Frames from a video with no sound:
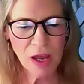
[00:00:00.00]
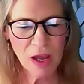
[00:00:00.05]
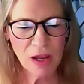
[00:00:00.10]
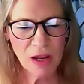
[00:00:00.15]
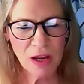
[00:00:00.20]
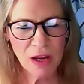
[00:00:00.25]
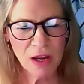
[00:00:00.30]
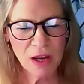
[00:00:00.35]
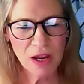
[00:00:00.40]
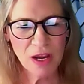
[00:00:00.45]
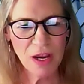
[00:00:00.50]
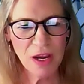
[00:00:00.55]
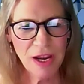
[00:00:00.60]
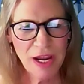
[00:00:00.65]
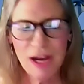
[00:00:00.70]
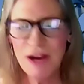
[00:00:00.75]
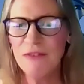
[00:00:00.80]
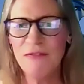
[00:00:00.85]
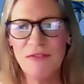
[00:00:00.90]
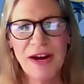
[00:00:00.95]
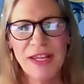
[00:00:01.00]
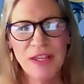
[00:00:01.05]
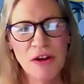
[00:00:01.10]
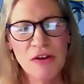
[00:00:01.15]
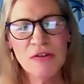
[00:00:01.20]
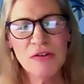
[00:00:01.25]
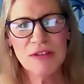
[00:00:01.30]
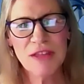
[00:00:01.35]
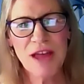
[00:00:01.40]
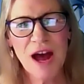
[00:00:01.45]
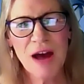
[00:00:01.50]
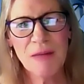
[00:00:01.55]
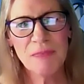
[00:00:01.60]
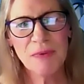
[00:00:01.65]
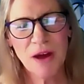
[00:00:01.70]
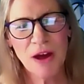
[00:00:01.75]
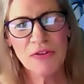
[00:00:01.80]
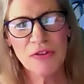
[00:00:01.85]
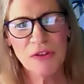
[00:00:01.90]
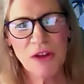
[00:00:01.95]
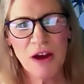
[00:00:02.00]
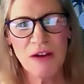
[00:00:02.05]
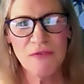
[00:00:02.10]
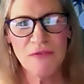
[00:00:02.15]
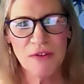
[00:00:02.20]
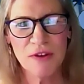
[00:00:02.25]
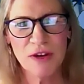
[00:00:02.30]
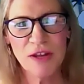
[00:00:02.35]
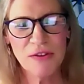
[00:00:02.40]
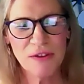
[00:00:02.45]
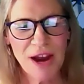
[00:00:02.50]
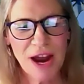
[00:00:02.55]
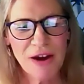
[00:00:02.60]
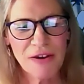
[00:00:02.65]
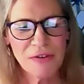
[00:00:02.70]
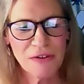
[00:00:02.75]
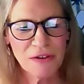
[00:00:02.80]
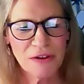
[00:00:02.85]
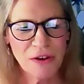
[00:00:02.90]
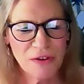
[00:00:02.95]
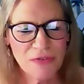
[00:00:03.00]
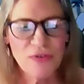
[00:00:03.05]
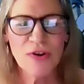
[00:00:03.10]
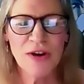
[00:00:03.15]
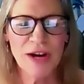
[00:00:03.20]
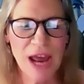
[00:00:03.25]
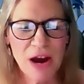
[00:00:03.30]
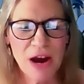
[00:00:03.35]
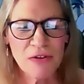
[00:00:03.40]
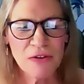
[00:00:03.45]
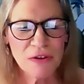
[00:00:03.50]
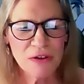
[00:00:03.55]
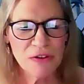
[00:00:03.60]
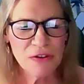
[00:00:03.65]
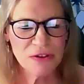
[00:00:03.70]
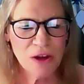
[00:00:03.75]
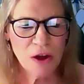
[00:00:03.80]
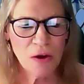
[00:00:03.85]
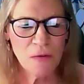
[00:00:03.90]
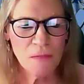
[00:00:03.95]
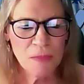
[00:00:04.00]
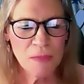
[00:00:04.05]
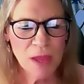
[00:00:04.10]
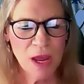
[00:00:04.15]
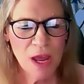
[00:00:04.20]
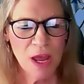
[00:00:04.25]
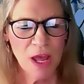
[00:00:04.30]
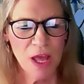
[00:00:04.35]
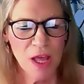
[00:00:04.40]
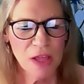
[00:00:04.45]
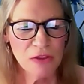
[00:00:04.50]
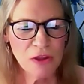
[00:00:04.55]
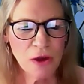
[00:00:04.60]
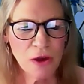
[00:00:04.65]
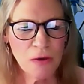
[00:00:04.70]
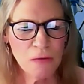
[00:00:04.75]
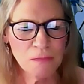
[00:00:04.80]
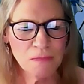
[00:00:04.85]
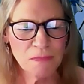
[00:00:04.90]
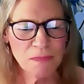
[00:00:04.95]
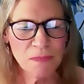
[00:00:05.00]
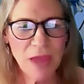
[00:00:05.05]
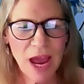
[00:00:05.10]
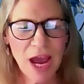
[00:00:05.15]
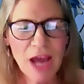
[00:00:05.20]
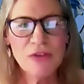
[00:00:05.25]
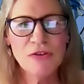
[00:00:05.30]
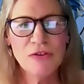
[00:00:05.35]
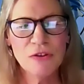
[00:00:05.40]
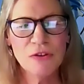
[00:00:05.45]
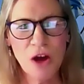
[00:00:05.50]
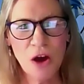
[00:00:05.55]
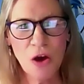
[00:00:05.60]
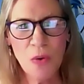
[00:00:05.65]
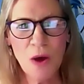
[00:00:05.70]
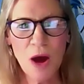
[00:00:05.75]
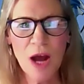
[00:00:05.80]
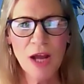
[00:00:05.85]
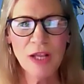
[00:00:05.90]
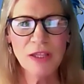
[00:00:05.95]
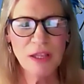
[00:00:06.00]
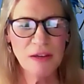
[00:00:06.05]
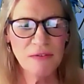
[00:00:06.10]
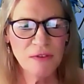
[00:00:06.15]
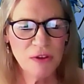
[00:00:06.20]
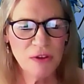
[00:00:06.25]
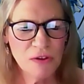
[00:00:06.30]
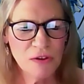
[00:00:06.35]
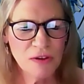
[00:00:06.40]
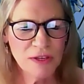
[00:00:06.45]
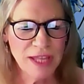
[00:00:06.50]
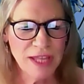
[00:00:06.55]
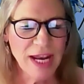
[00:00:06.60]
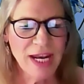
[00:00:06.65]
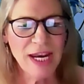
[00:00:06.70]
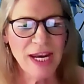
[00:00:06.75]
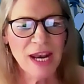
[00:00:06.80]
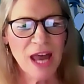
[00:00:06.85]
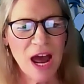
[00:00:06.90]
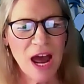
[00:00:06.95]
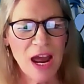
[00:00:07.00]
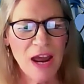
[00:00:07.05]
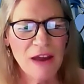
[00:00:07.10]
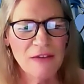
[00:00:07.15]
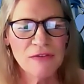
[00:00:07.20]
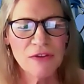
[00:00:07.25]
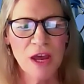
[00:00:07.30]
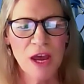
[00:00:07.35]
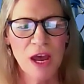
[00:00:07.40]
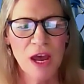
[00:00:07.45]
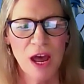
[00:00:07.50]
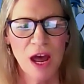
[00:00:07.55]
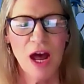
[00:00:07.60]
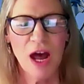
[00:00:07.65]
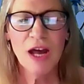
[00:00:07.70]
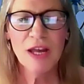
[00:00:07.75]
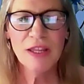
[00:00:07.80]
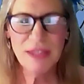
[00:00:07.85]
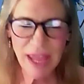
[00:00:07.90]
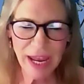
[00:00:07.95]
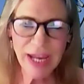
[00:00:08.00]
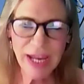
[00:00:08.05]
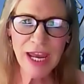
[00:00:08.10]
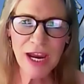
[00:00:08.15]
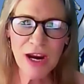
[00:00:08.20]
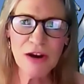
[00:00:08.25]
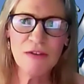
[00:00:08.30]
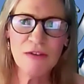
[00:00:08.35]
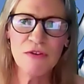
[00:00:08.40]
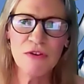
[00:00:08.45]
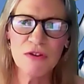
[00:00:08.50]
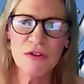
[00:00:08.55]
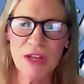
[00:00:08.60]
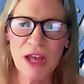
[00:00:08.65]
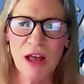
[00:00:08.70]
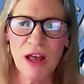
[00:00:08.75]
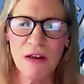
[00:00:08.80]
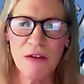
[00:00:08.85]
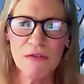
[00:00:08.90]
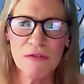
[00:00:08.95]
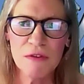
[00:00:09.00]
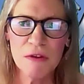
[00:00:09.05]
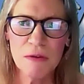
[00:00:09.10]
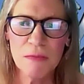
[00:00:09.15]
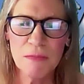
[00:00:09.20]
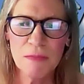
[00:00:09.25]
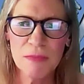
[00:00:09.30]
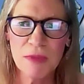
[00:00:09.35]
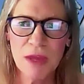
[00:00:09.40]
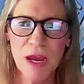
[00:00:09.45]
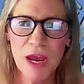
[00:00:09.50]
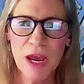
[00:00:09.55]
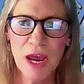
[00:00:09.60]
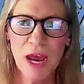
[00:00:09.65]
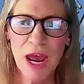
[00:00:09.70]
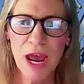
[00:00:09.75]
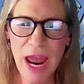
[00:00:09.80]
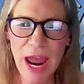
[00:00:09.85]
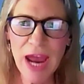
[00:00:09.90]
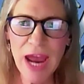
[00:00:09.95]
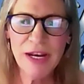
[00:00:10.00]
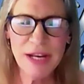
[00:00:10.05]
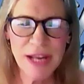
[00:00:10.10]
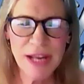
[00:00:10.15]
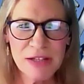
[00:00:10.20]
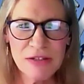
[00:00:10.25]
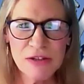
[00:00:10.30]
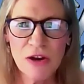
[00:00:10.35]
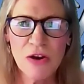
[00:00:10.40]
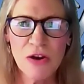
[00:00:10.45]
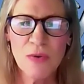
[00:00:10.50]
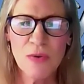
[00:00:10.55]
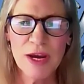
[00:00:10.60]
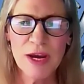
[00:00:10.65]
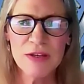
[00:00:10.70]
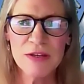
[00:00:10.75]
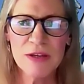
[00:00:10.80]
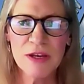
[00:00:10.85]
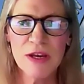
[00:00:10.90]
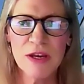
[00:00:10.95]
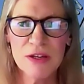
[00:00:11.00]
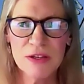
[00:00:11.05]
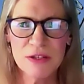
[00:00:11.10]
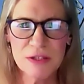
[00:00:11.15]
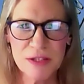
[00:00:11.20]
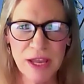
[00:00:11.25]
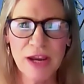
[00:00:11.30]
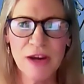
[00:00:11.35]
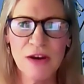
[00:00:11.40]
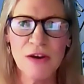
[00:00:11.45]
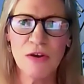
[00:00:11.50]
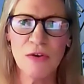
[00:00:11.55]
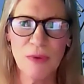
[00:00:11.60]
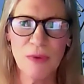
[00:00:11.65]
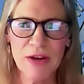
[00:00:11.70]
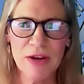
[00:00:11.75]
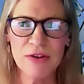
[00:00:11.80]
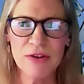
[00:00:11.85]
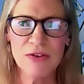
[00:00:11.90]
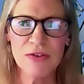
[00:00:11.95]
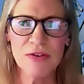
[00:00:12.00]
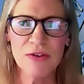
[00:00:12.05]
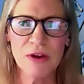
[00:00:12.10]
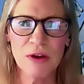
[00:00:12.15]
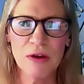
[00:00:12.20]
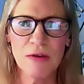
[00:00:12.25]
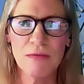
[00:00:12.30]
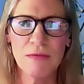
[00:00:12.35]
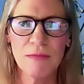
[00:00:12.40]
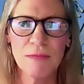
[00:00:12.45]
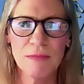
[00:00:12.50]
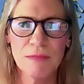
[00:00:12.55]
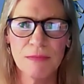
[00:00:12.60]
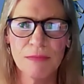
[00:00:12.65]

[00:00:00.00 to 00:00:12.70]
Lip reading: and if I don't stop, I'll talk for an hour or so. So as you go on living your daily lives, take care of yourselves, and as always, stay courageous.